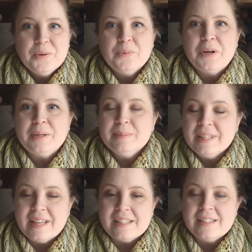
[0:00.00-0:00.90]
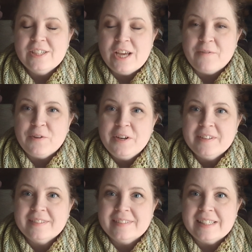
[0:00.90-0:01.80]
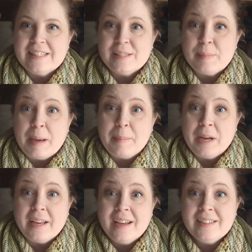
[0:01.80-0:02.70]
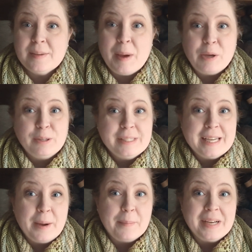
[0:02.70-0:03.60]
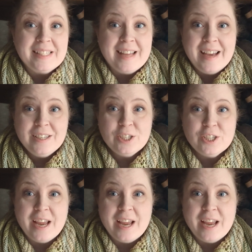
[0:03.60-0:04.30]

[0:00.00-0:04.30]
Welcome to Last Stitch Effort. This is my podcast about using up my stash